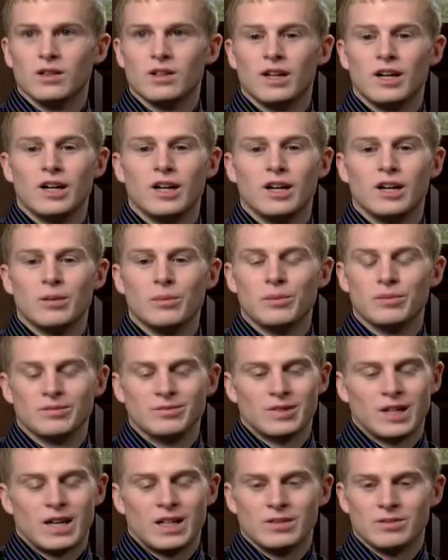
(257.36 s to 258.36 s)

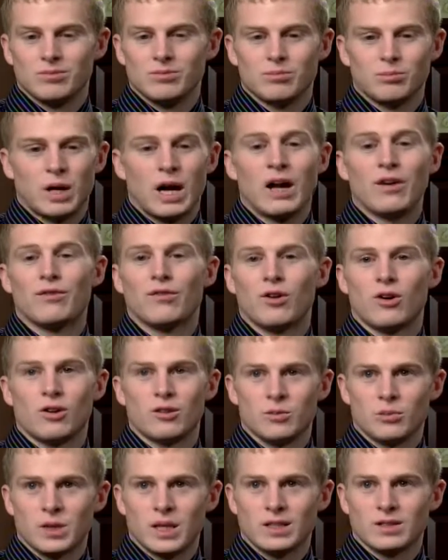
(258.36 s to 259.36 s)
By
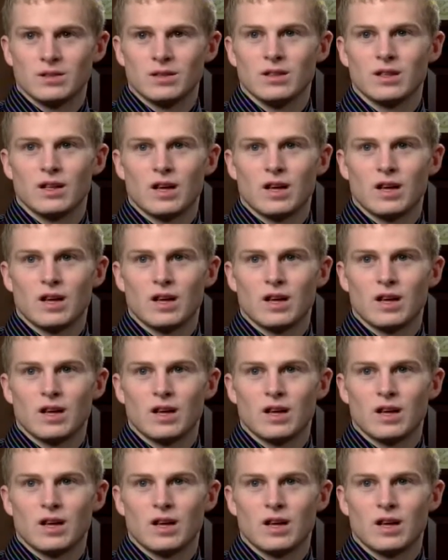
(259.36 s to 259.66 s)
far the best in the